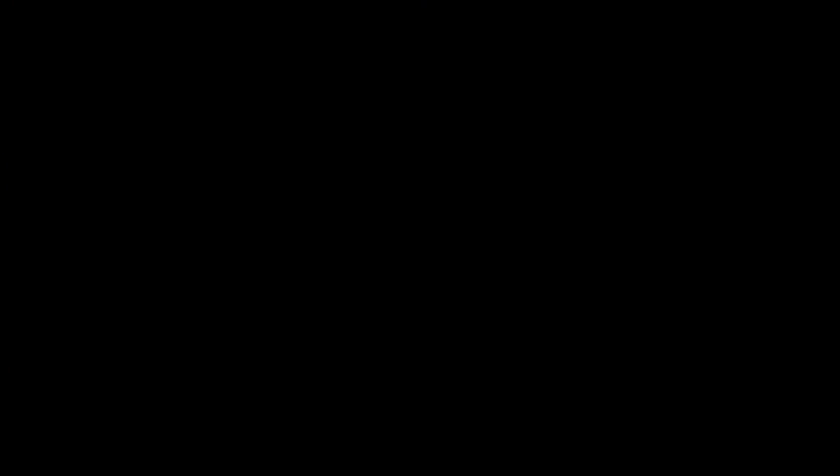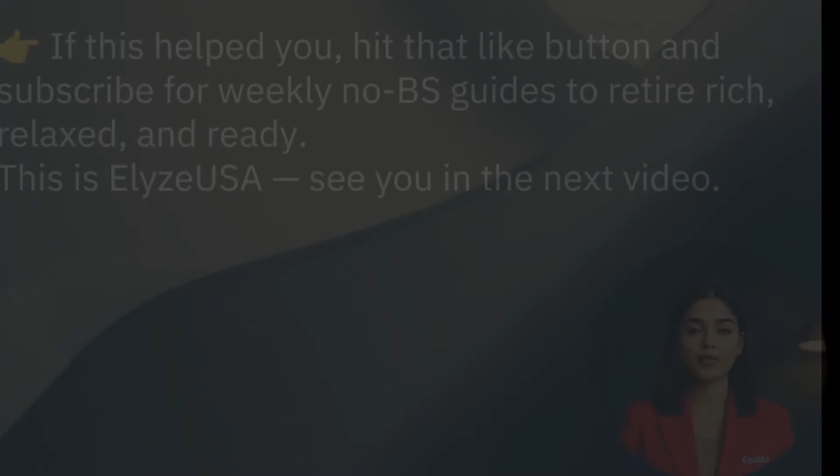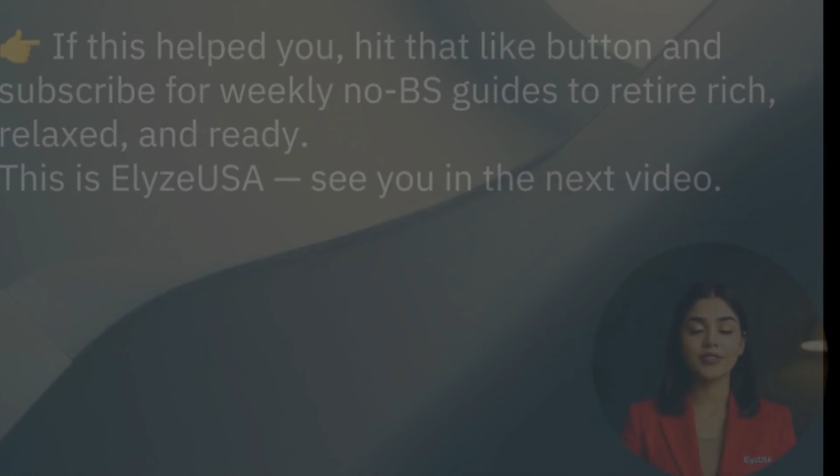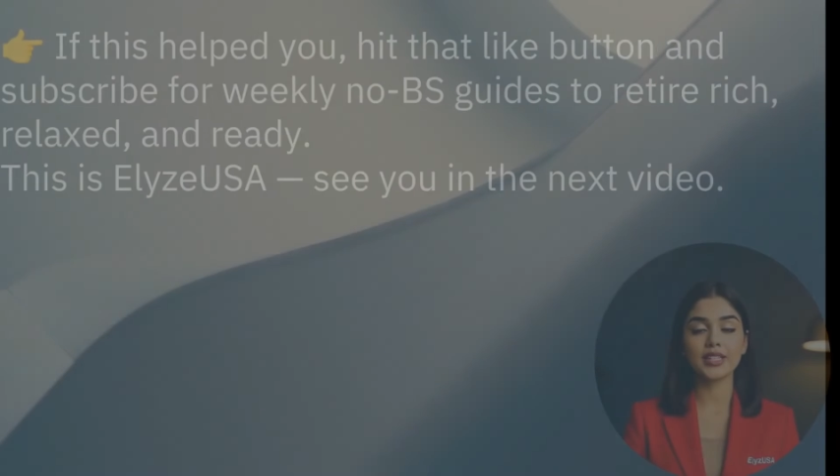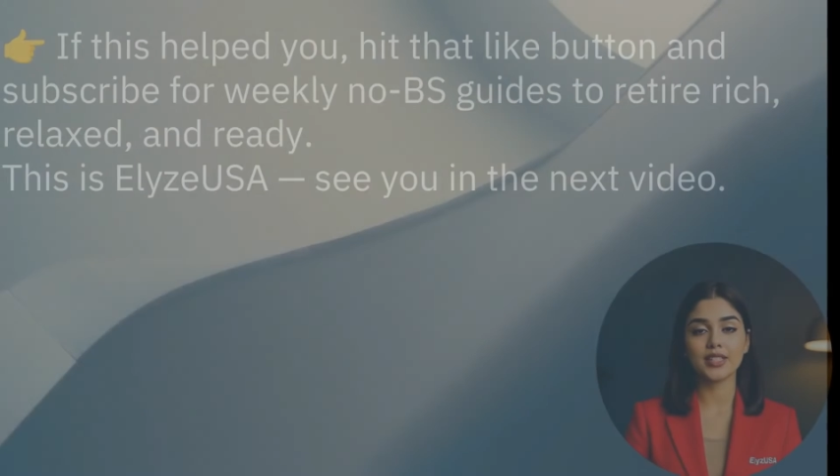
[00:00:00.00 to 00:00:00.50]

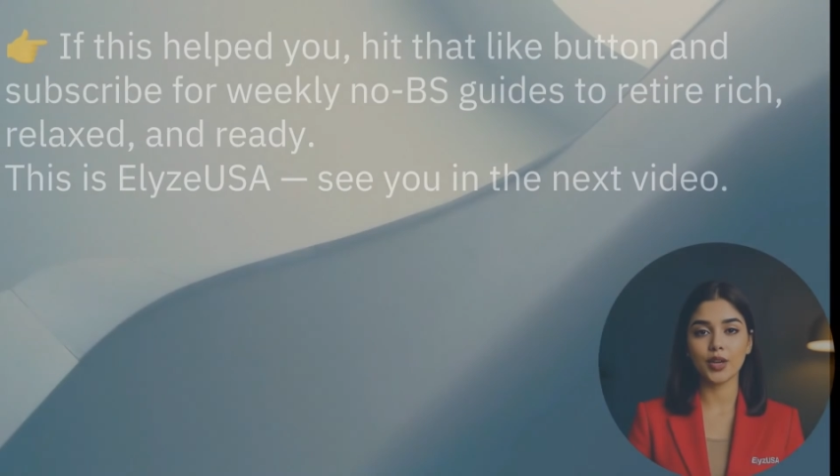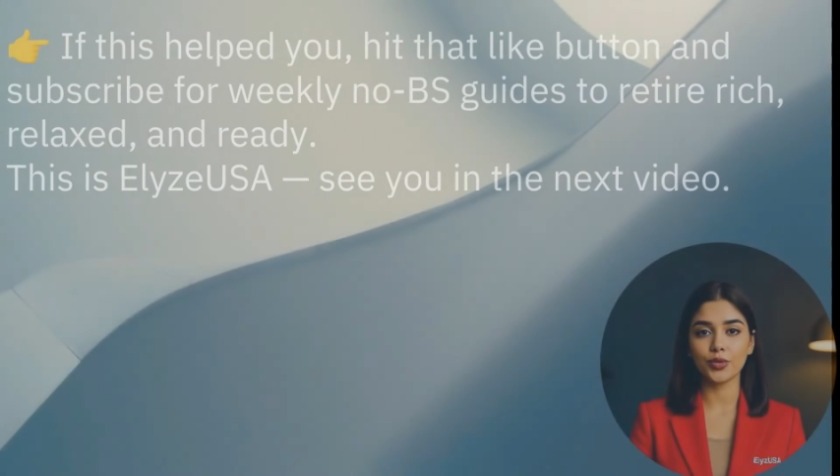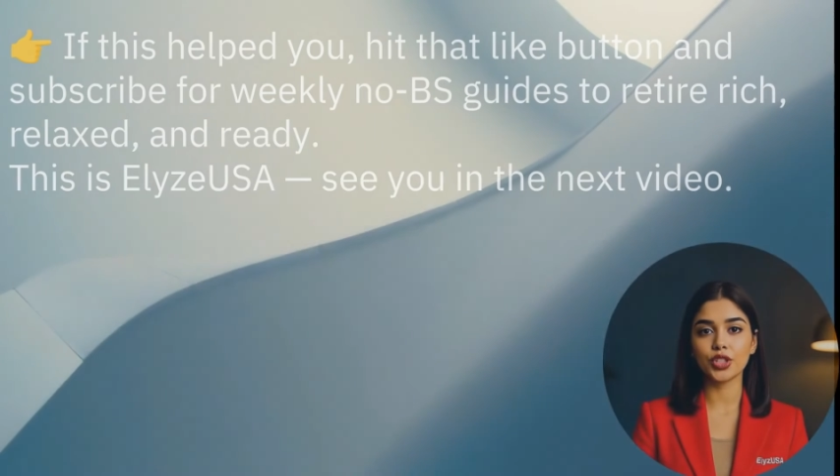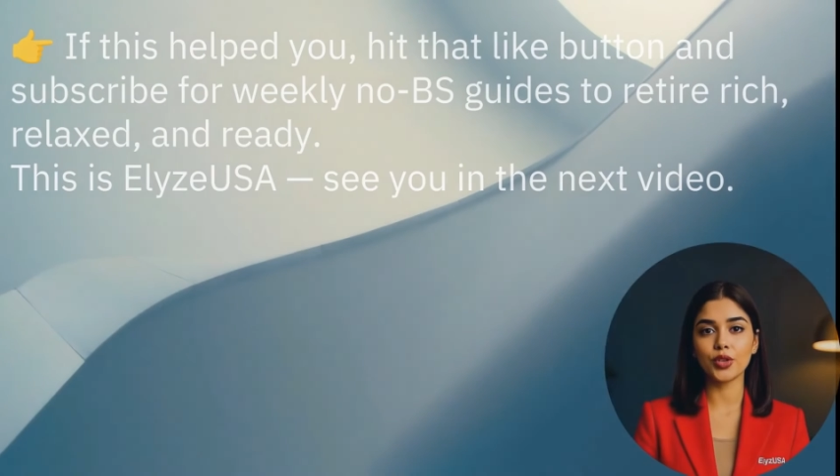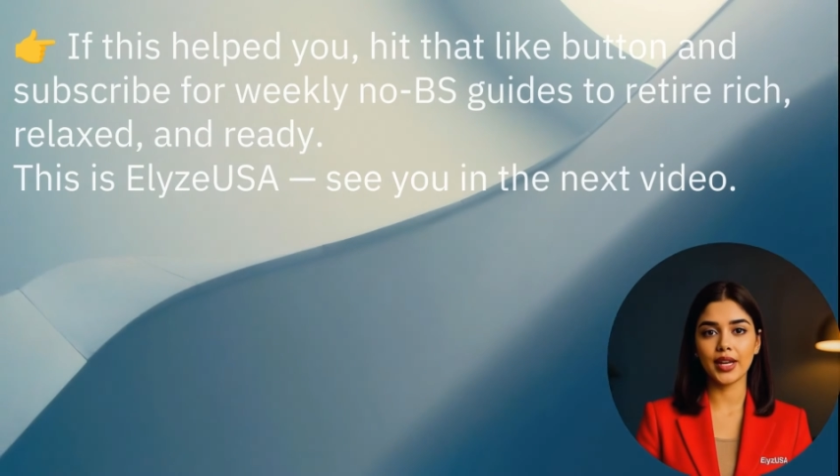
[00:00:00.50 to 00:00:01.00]
If this
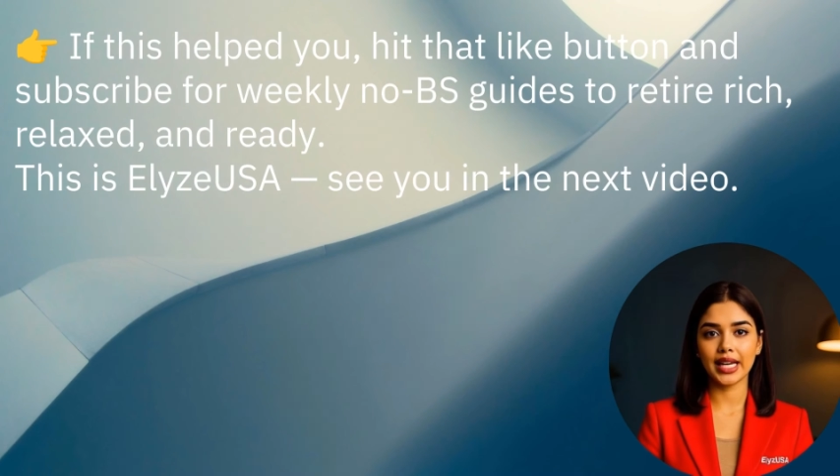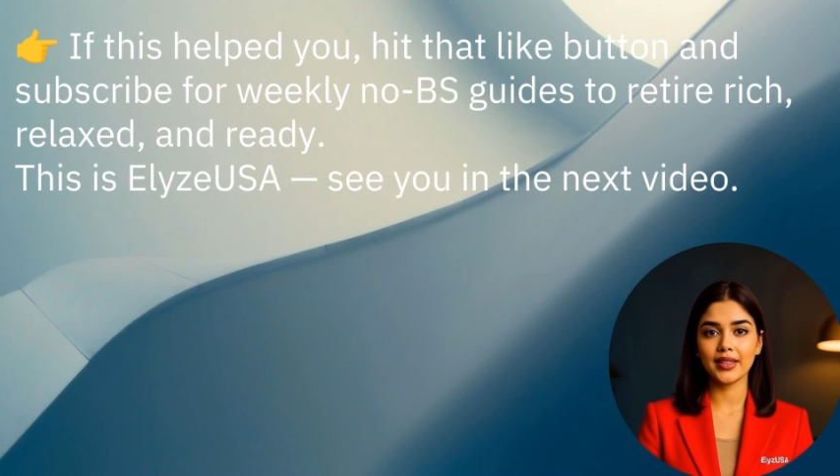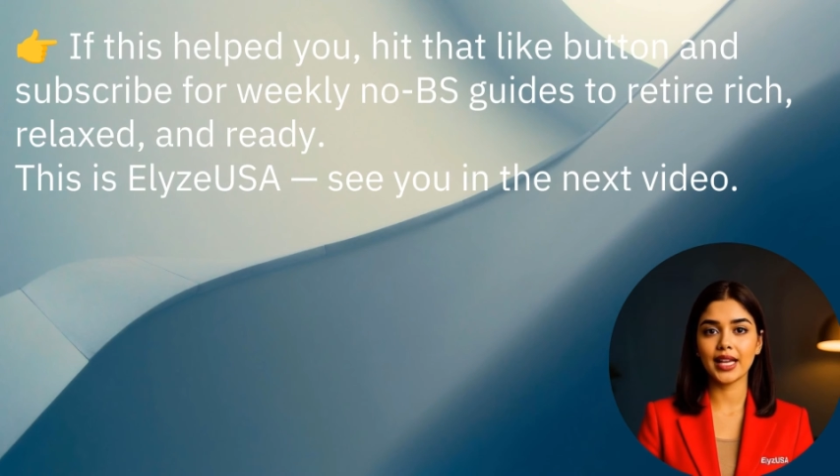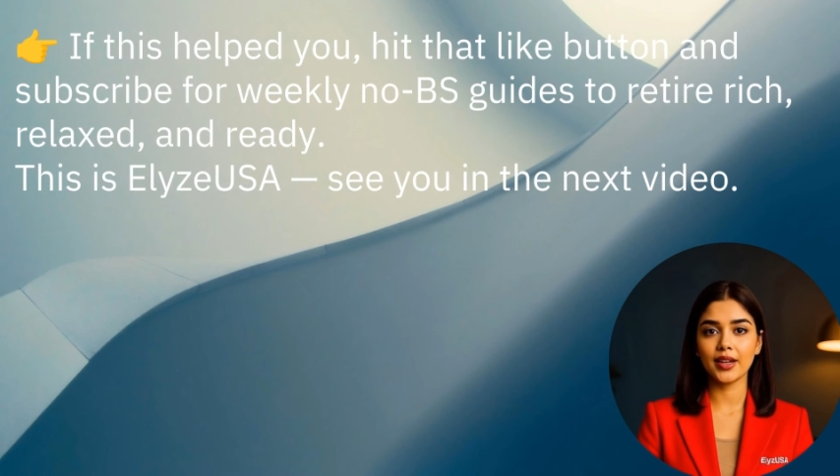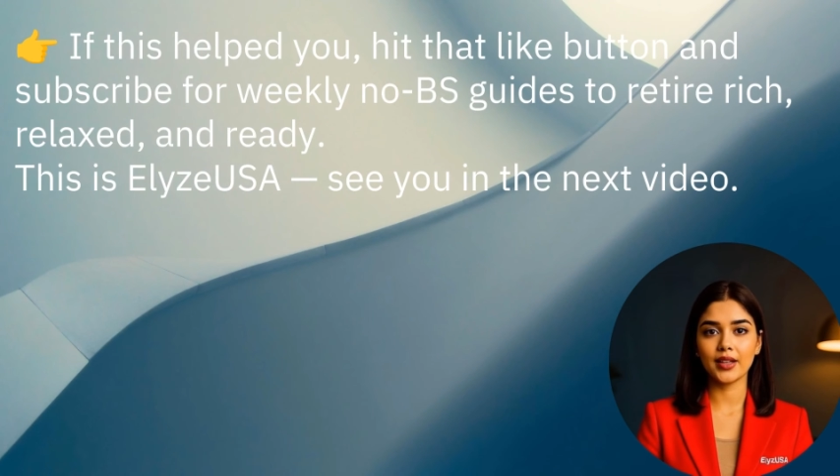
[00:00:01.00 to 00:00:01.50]
helped you, hit
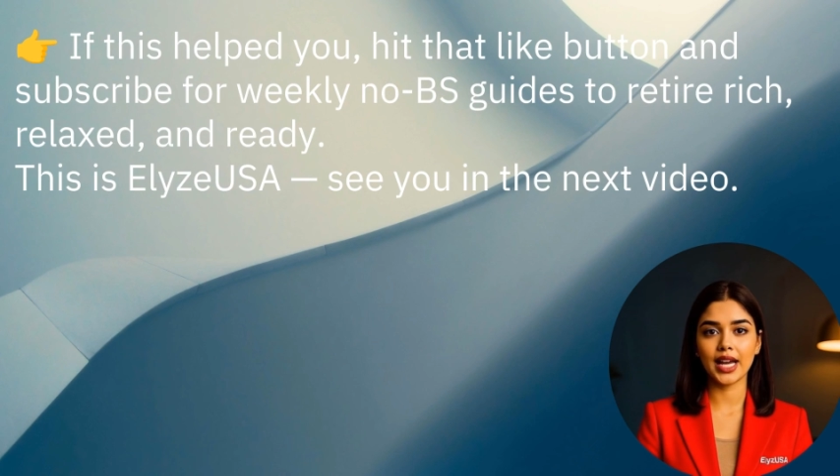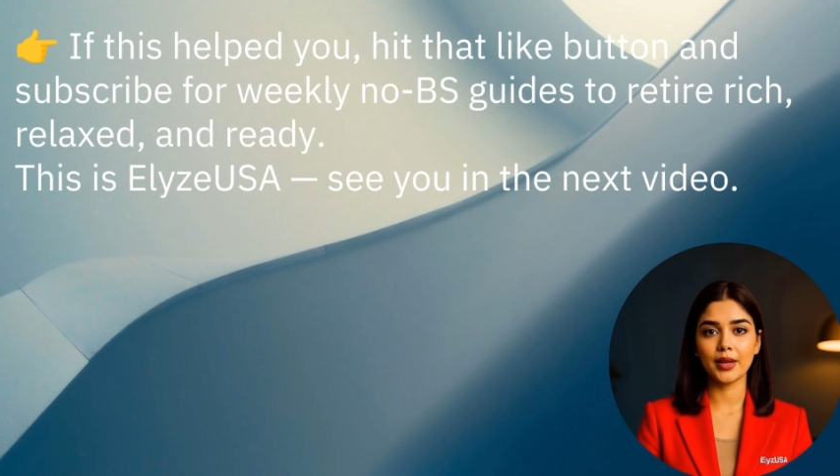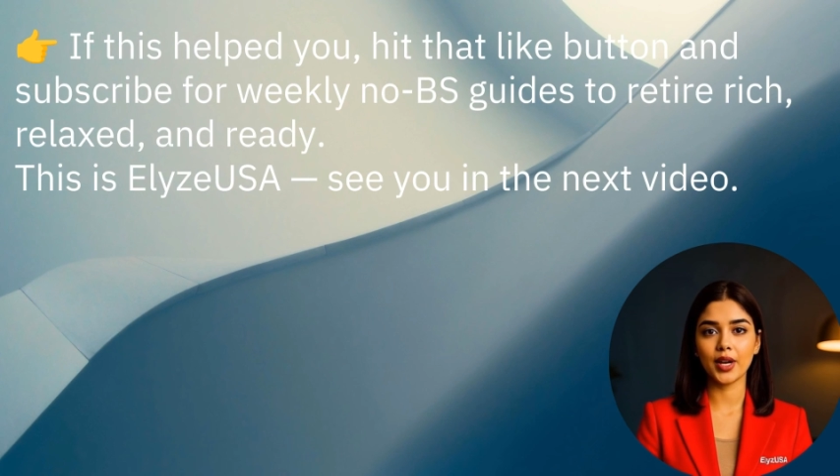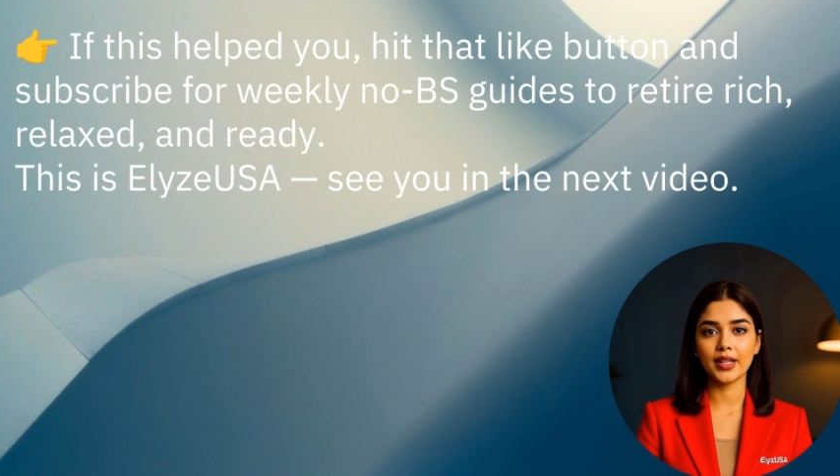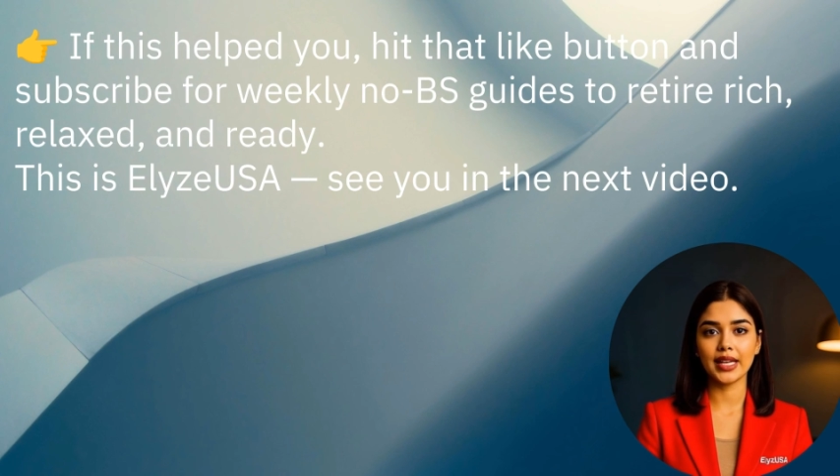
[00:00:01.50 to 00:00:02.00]
that like
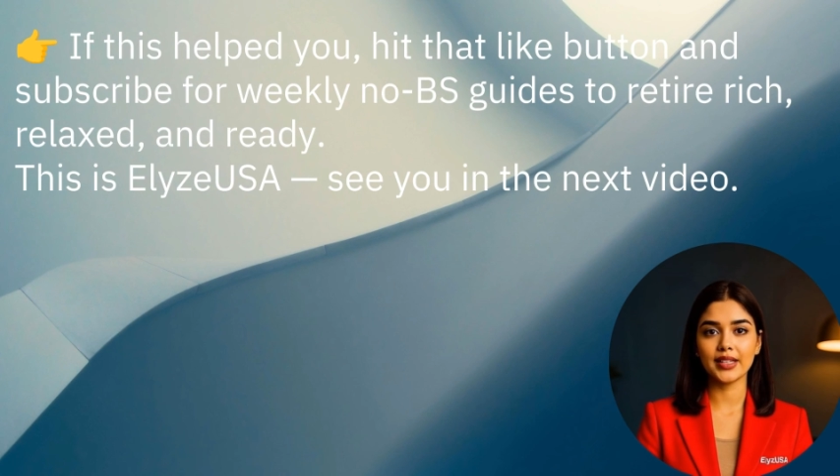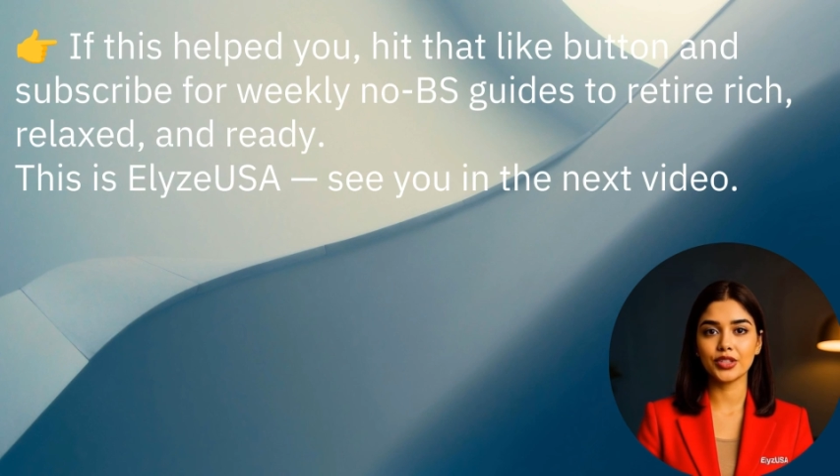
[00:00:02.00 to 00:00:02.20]
button and